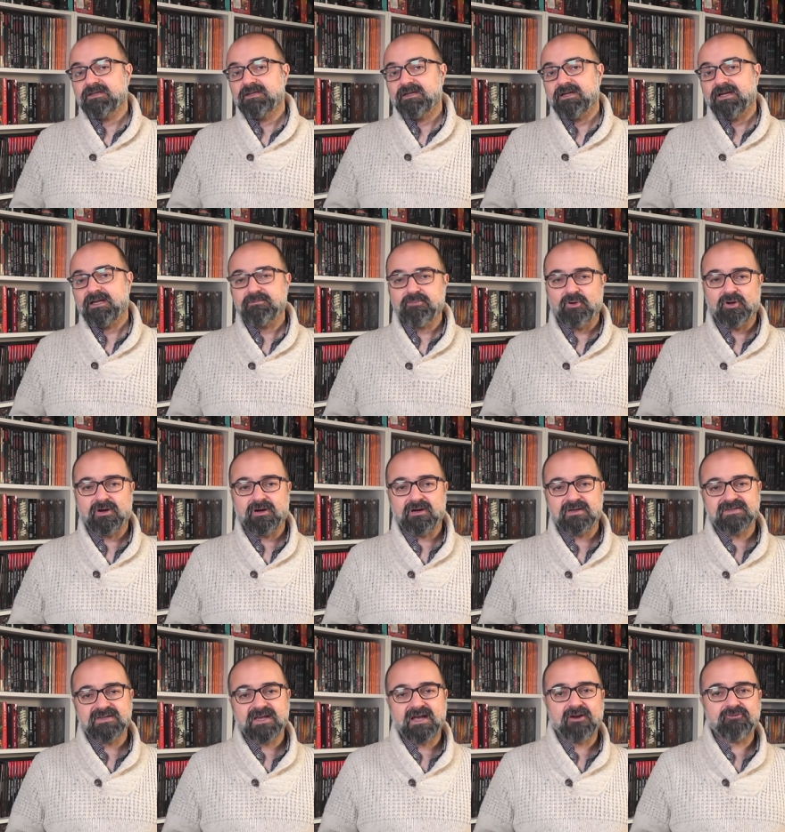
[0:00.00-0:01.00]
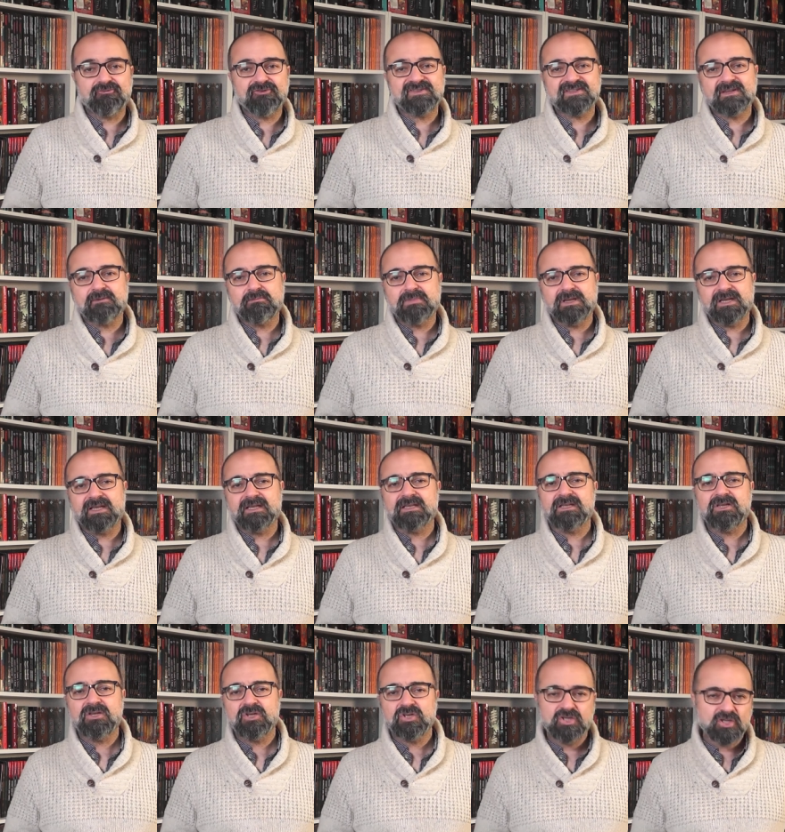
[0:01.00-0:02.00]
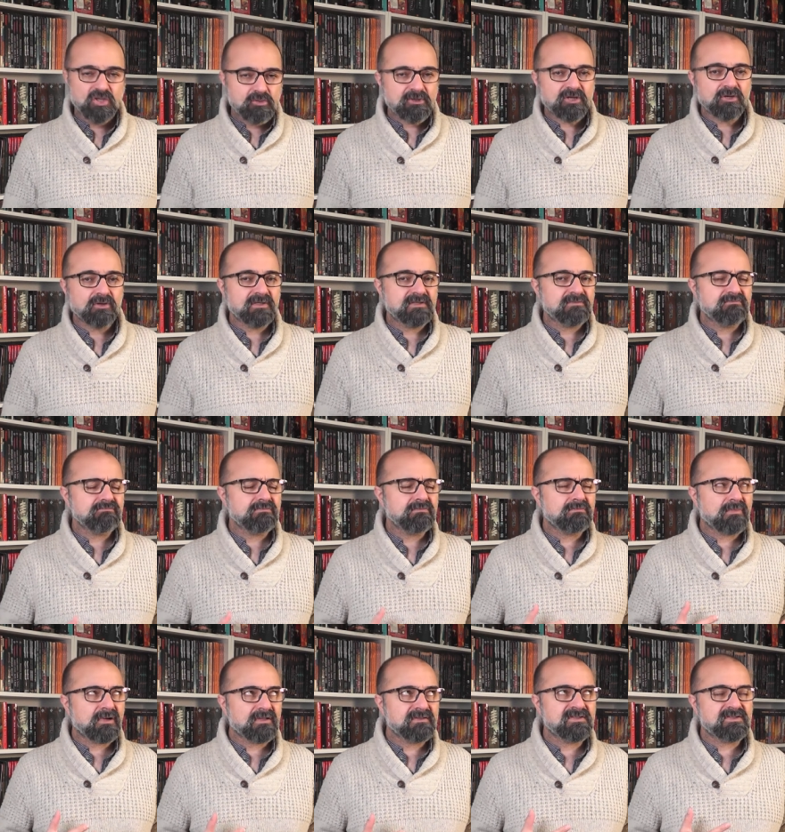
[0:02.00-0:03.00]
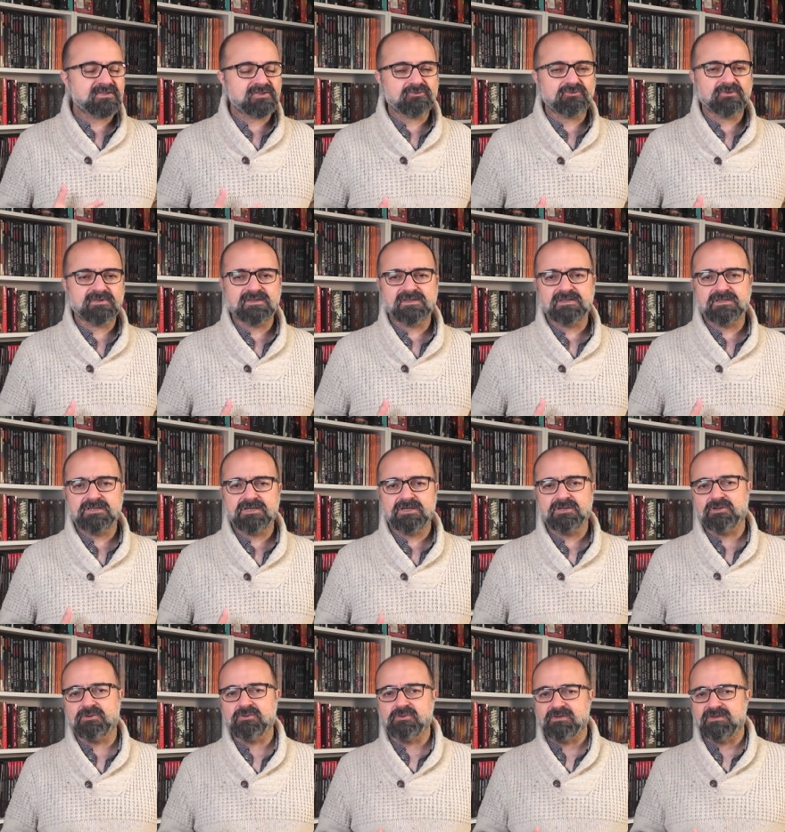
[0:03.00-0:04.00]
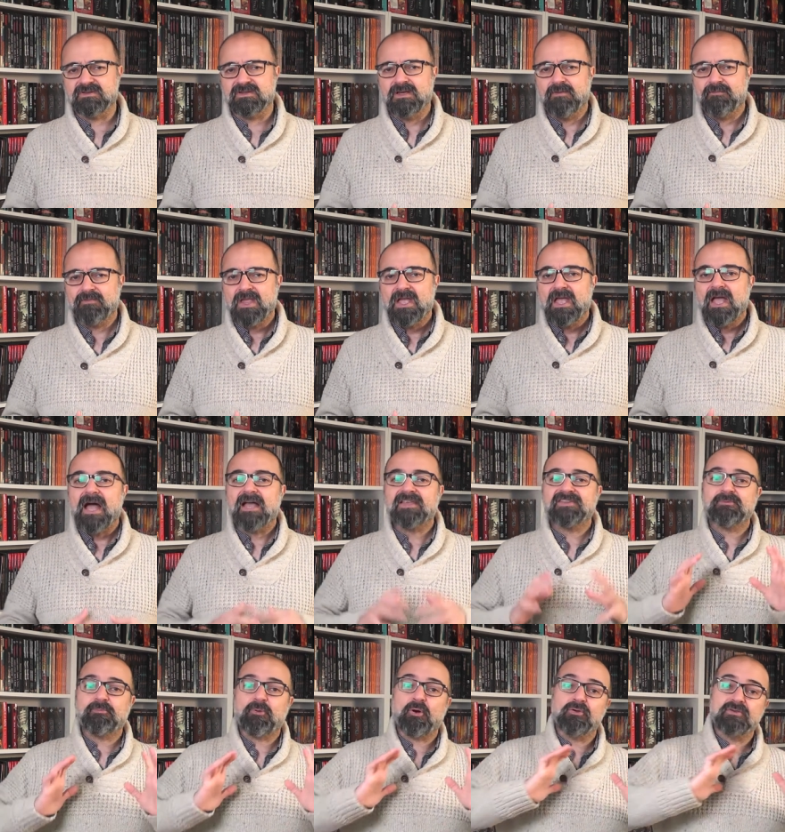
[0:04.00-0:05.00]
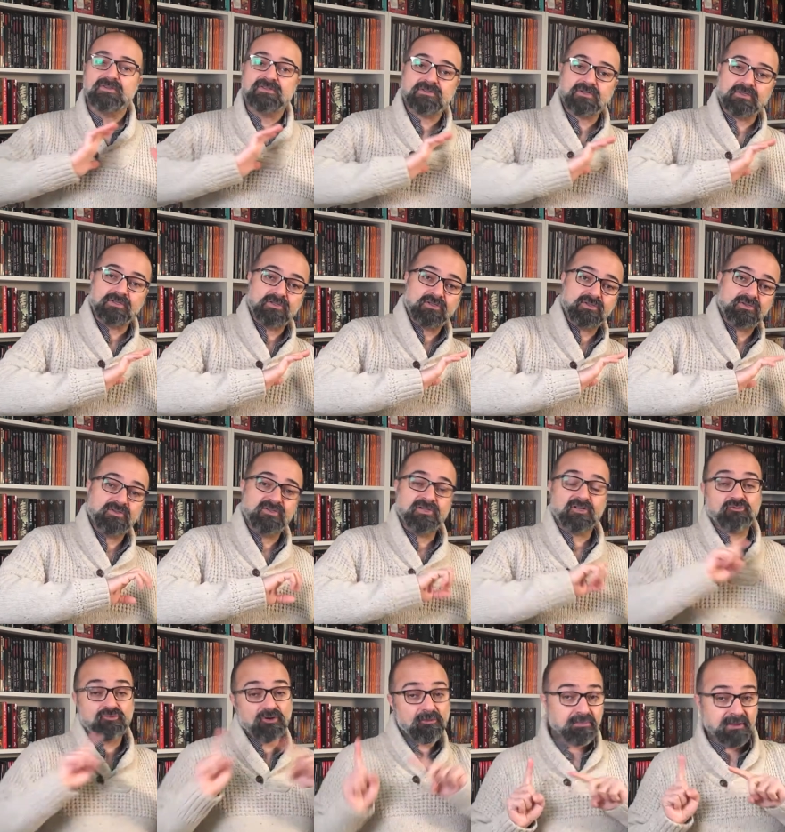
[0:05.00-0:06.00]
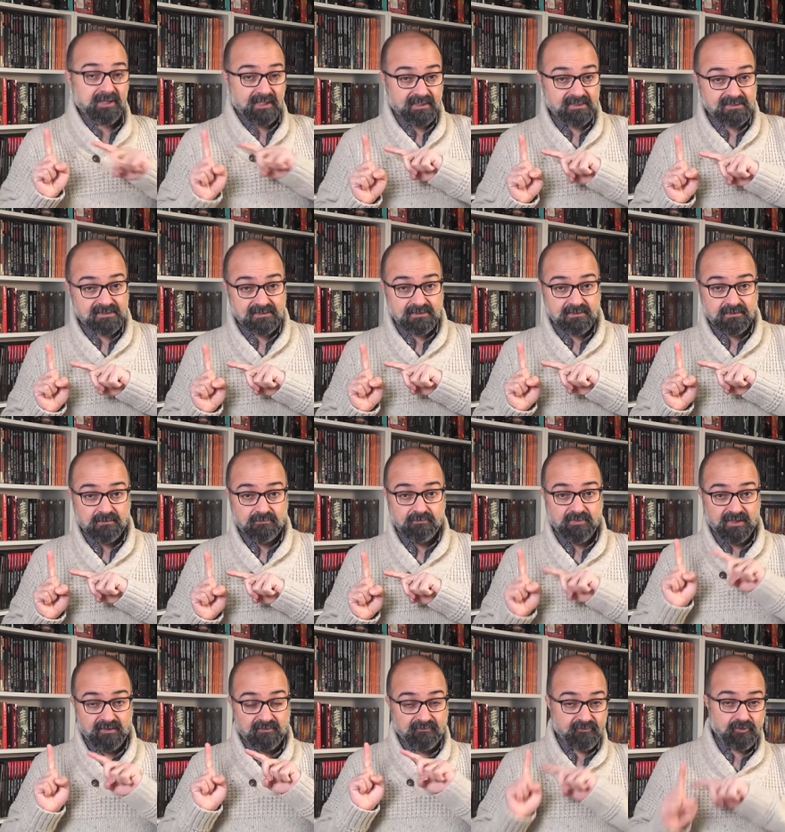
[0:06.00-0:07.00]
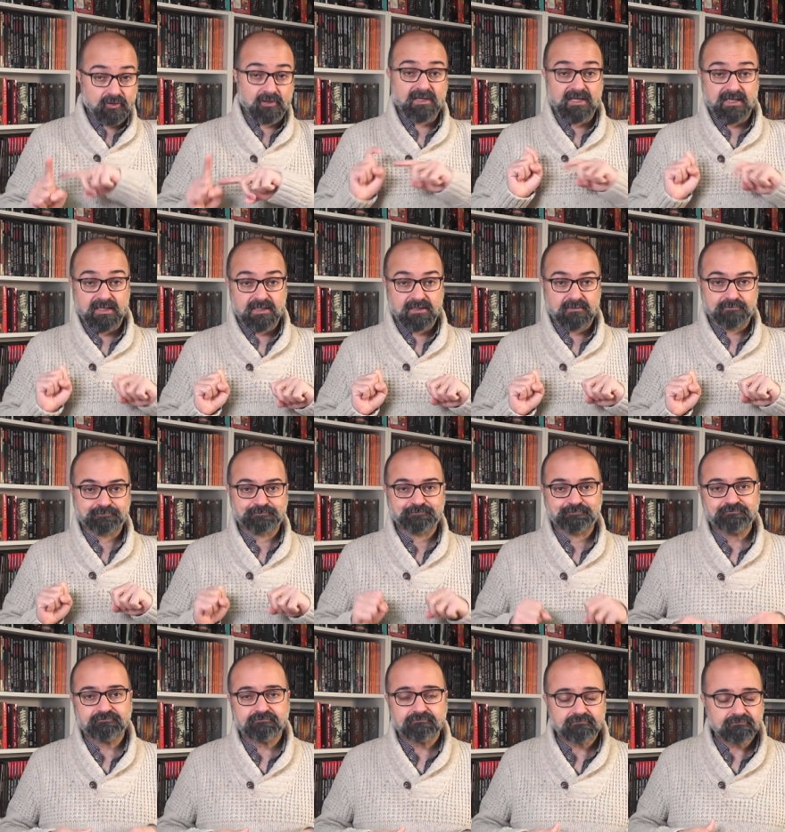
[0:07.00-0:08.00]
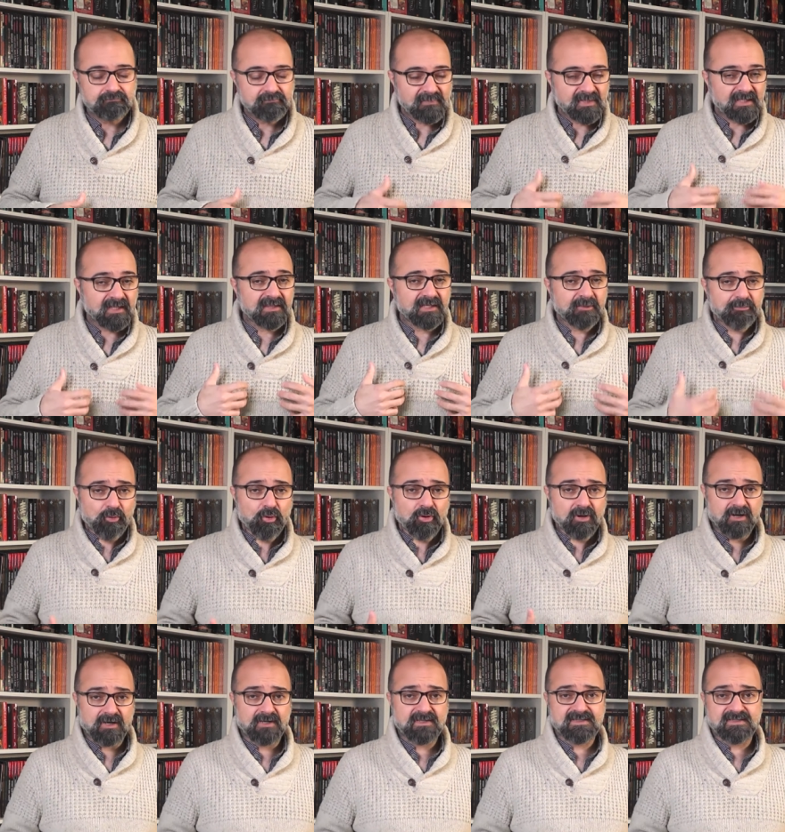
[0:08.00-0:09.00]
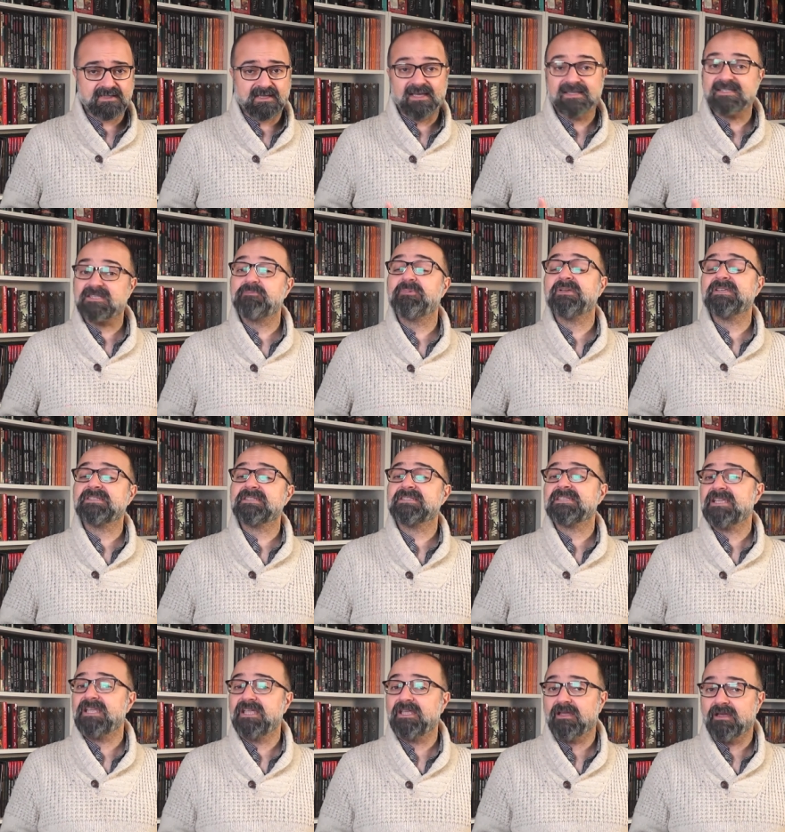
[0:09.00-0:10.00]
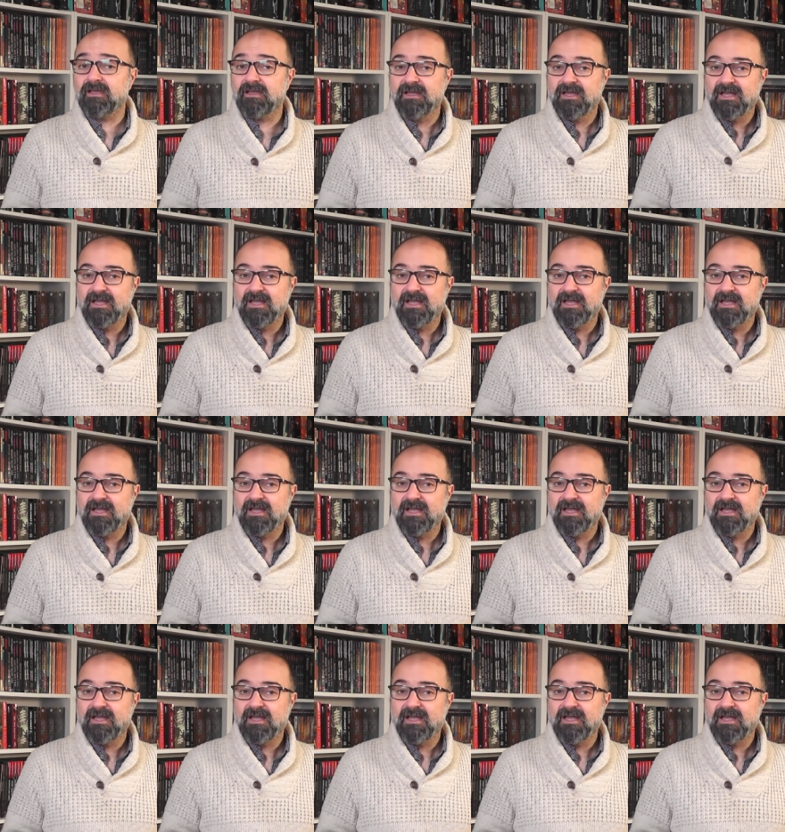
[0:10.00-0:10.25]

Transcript: and Boggards are resembling humanoid monstrous toads, as opposed to the Gripplis being frog-like. The Boggards, as depicted here,